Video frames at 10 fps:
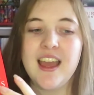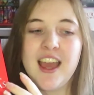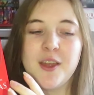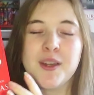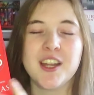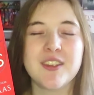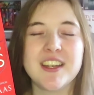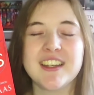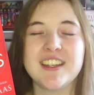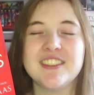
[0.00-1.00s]
And when I read
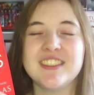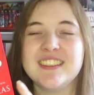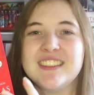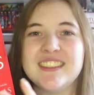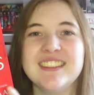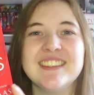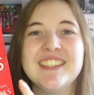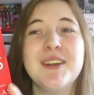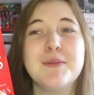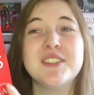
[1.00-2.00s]
it, it just didn't
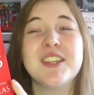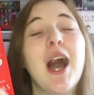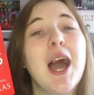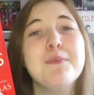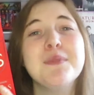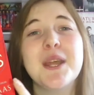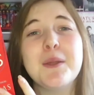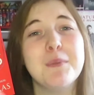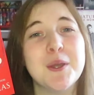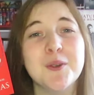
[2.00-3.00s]
live up to the hype that
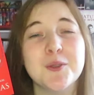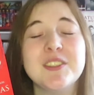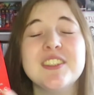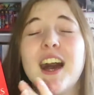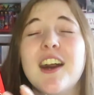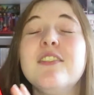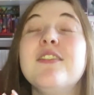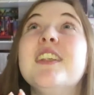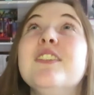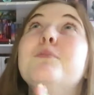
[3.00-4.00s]
I'd built, which is
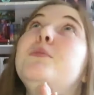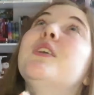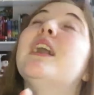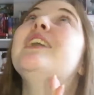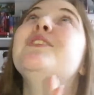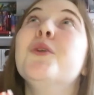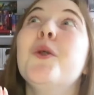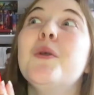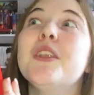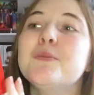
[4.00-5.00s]
unfair to the book. I
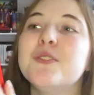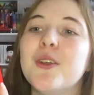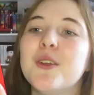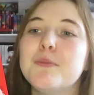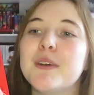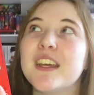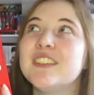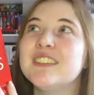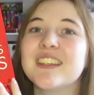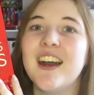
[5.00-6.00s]
know, and I'm sorry, but I
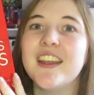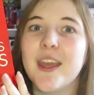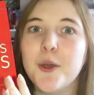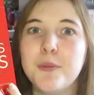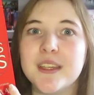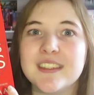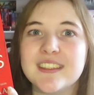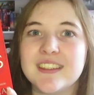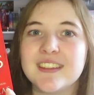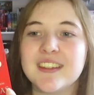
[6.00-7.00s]
just can't help
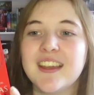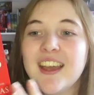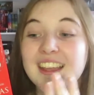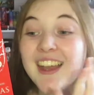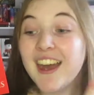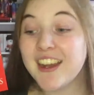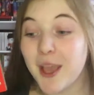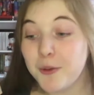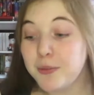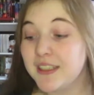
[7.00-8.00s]
it. I can't
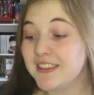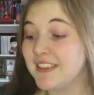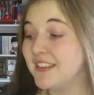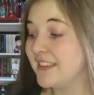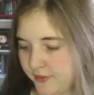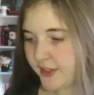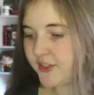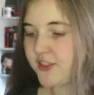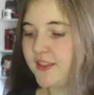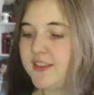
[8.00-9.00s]
help it.
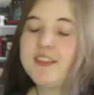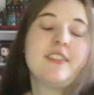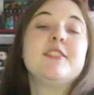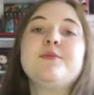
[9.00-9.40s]
Fictions.